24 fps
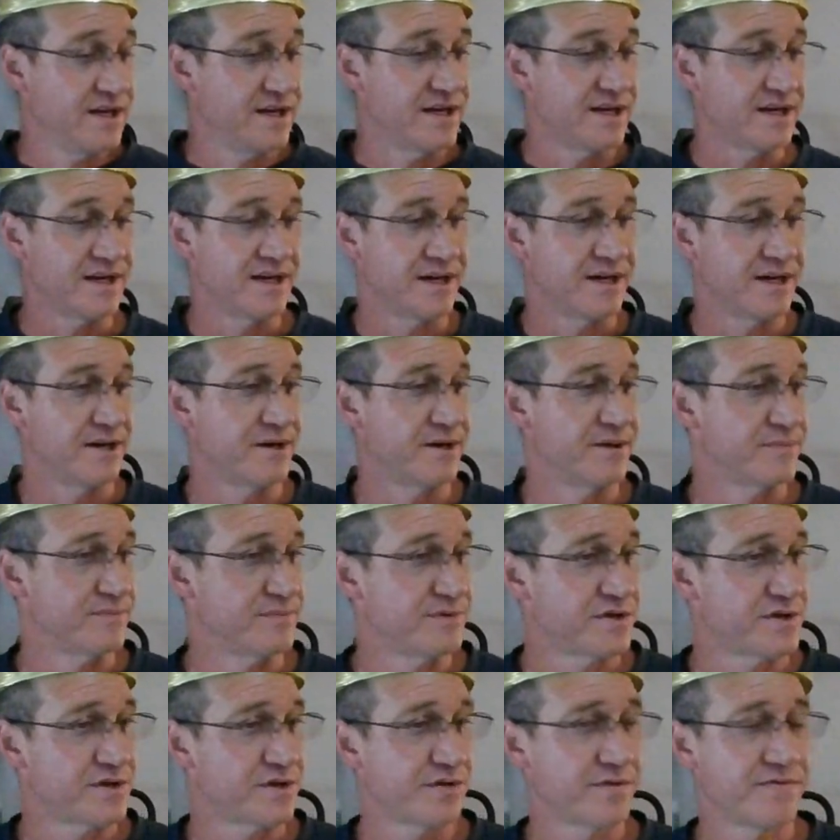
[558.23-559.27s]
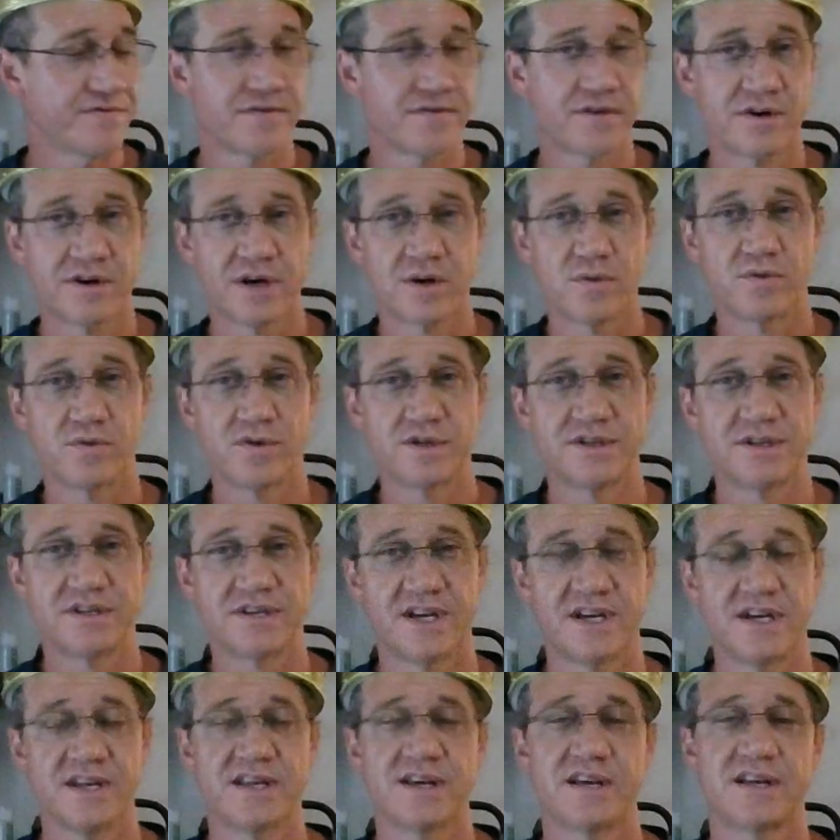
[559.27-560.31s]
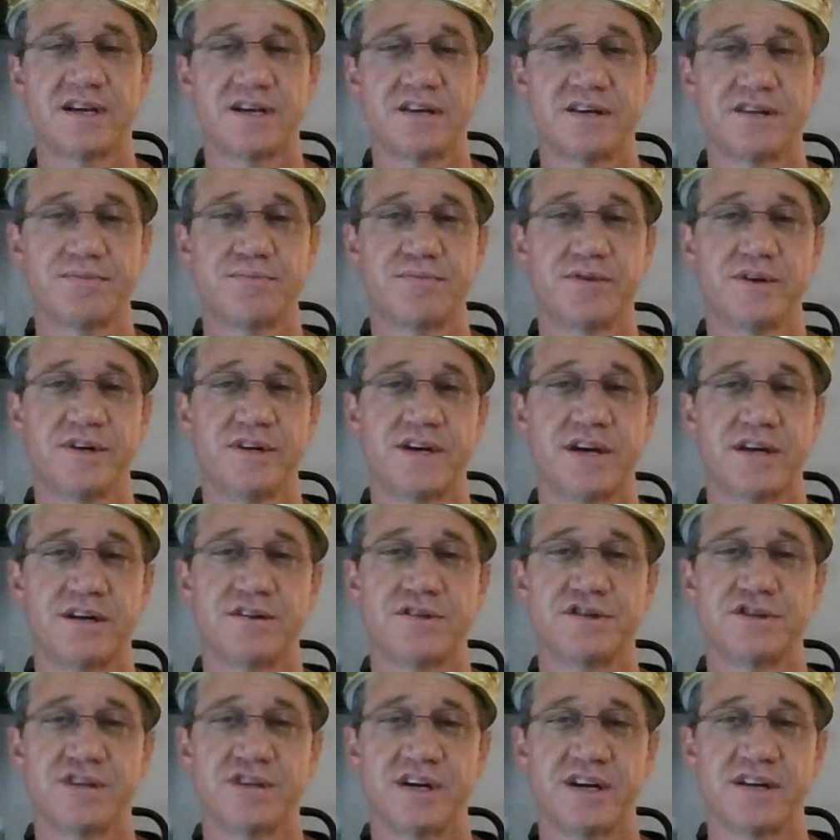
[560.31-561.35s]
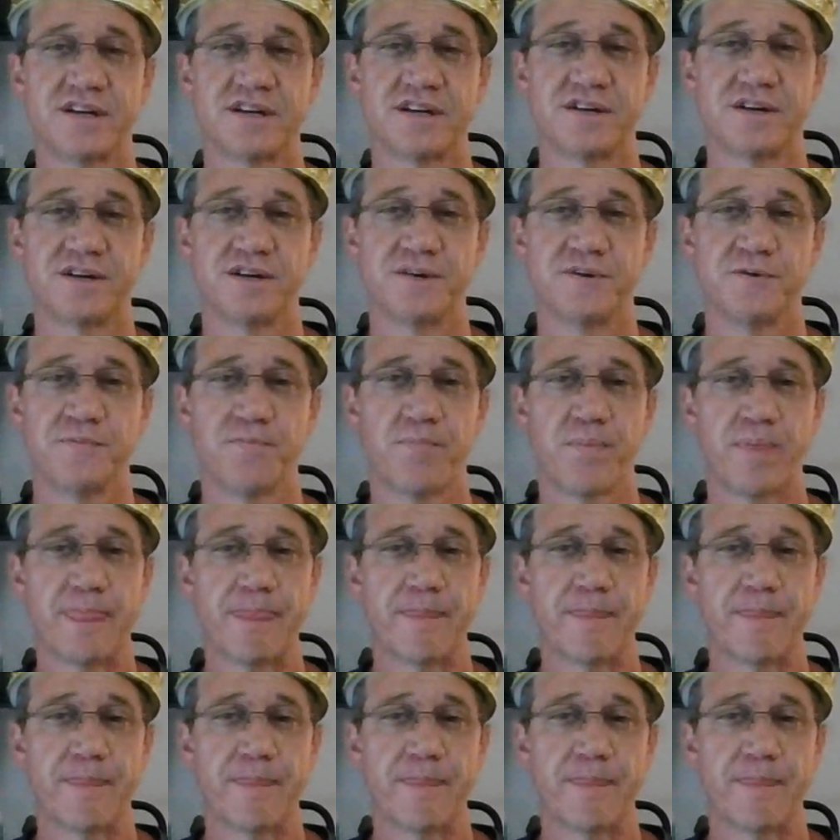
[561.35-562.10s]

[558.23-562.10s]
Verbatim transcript: Um, so far, I would say that it is pretty energetic, though.